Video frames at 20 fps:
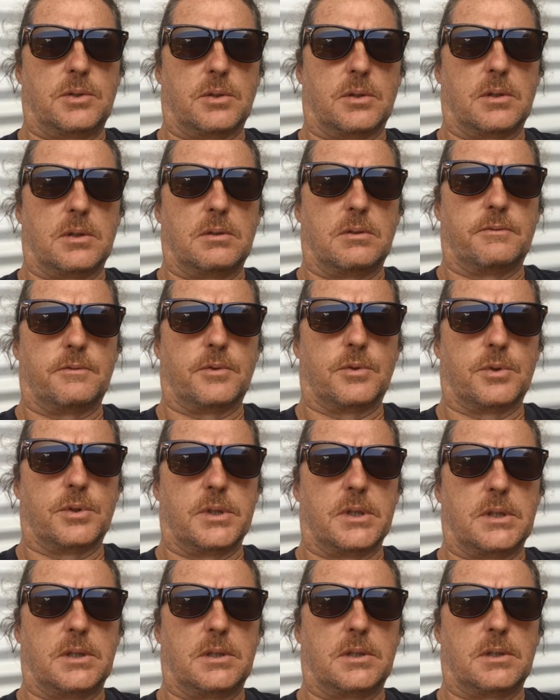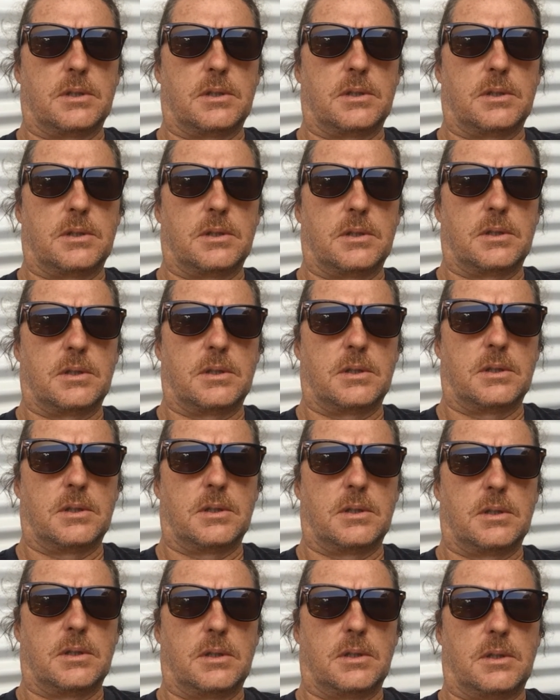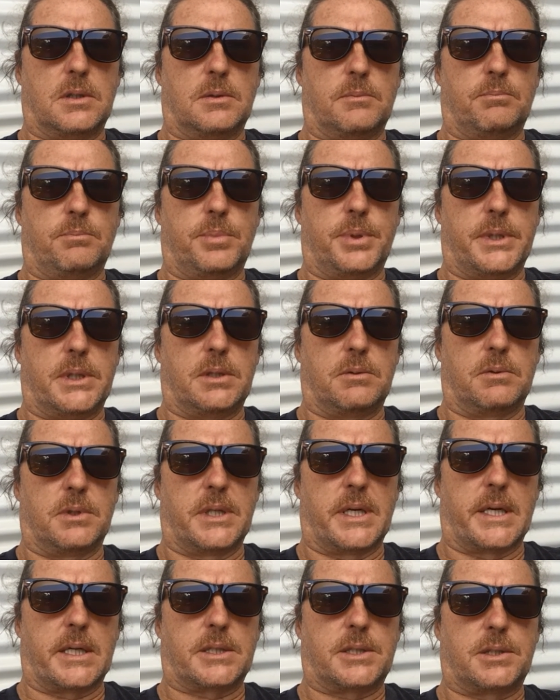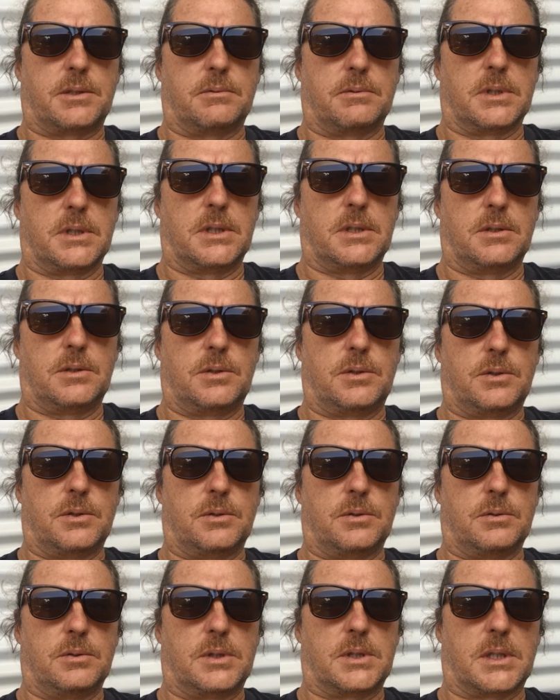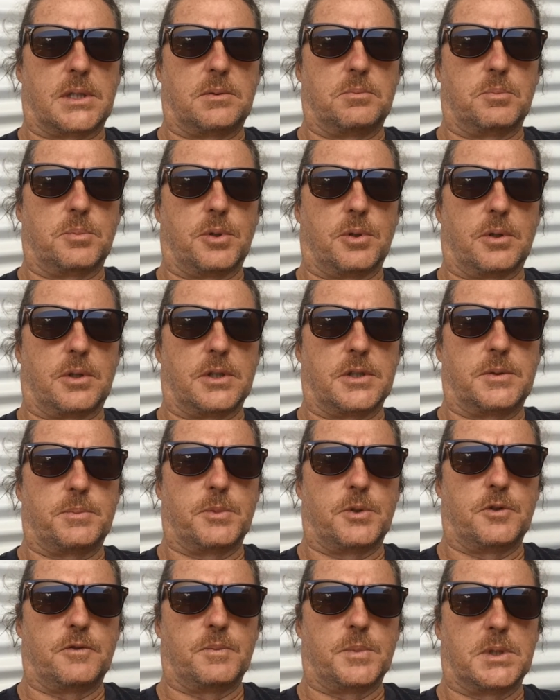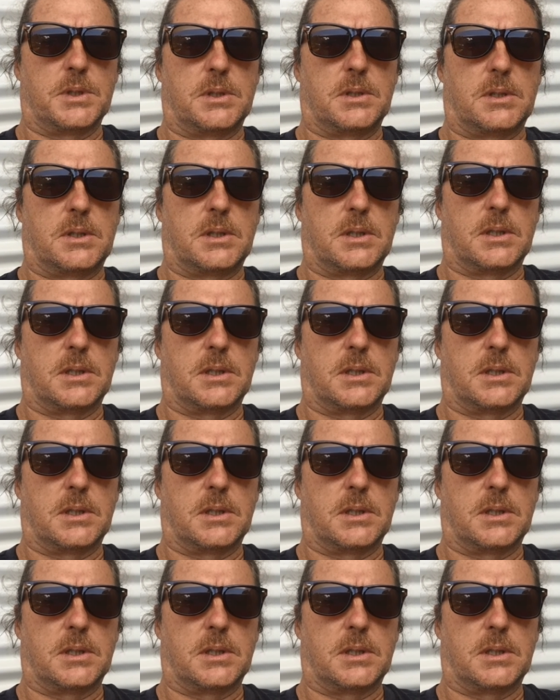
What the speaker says: Try and avoid being reactionary to sudden price movement.